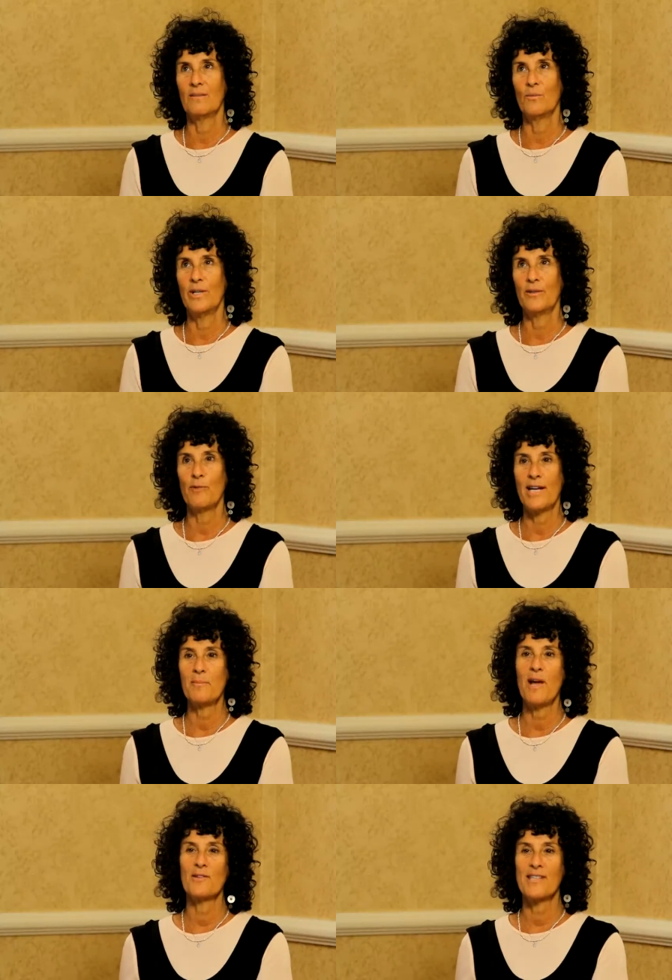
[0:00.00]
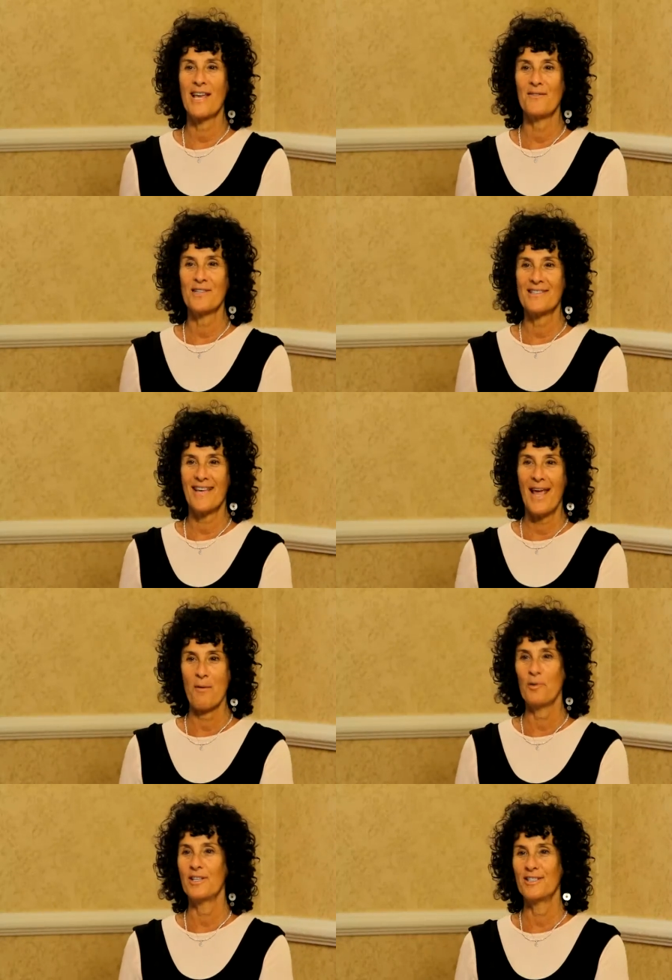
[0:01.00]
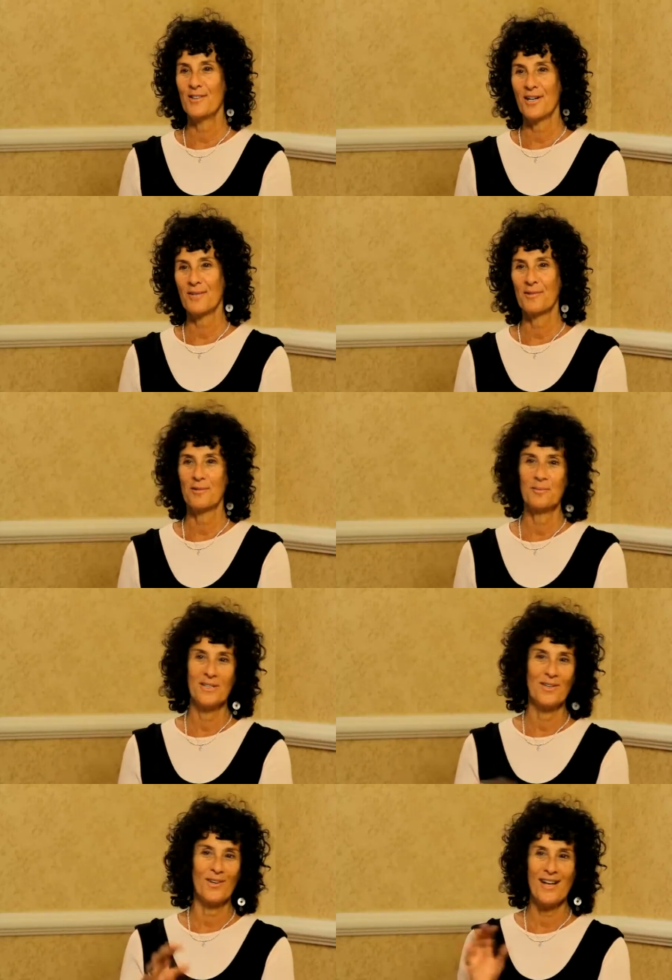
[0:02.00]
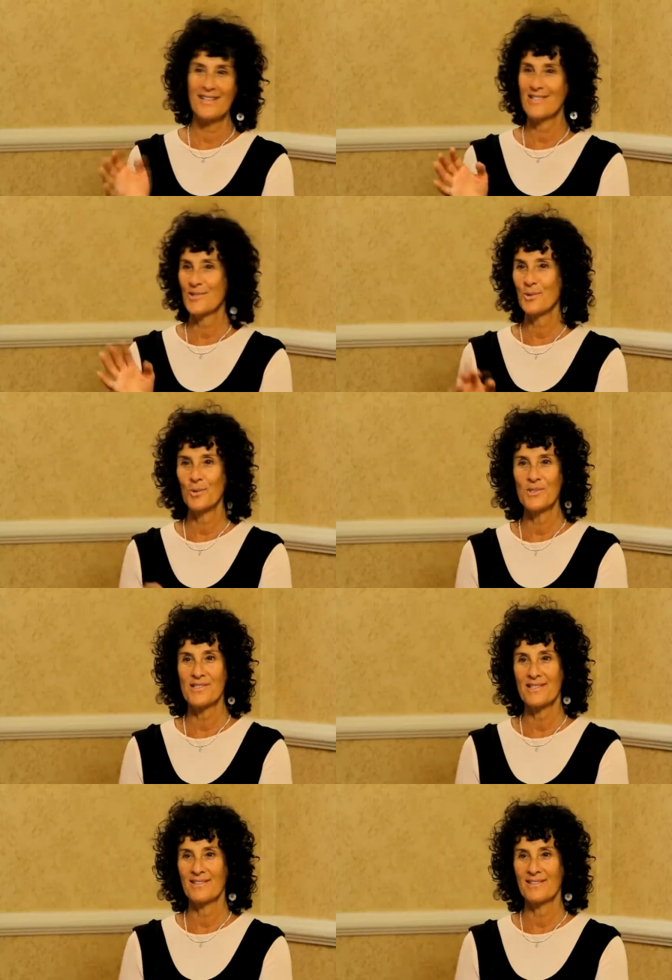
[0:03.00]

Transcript: we, Random House gave us a camera and a dark room and all kinds of tools,